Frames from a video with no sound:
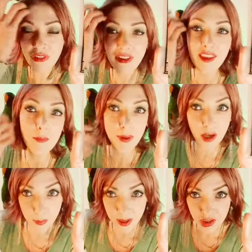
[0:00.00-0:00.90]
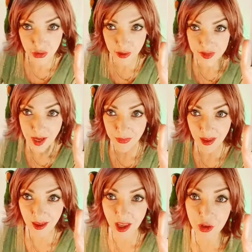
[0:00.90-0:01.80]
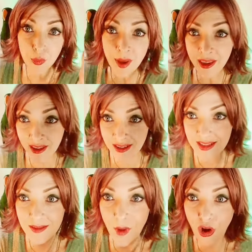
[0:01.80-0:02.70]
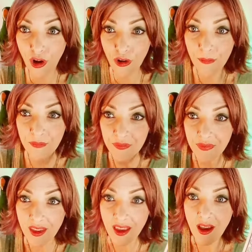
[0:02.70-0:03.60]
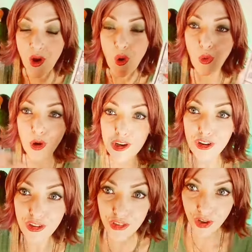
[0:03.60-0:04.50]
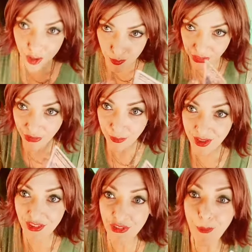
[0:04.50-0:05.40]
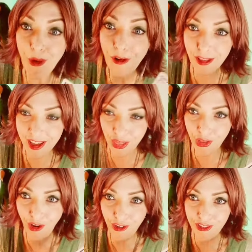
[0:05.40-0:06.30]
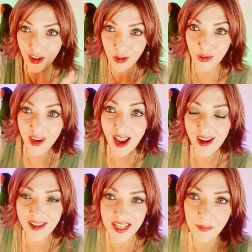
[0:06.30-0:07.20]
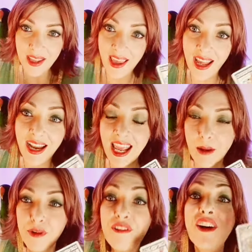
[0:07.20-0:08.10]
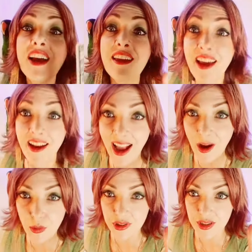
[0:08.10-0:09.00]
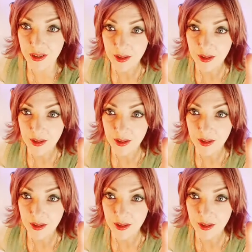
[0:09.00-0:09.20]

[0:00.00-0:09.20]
see the bigger picture of something and you're making it small, or you're starting with something small, like a thought, and creating something and amplifying that out.